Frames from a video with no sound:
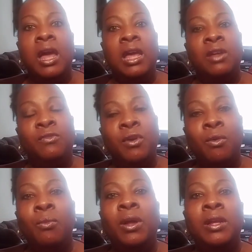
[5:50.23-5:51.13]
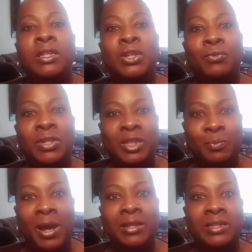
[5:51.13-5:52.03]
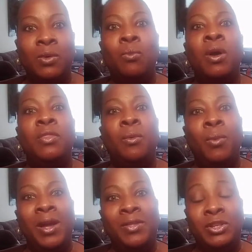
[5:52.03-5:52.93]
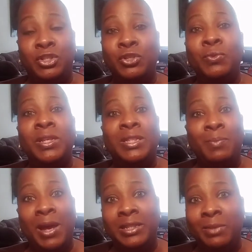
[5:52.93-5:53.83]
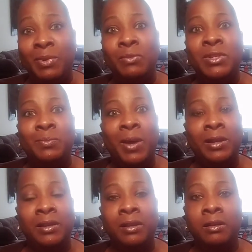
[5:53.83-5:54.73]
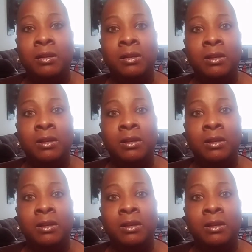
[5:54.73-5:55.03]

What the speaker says: And if you're willing to respect someone the way that you expect to be respected,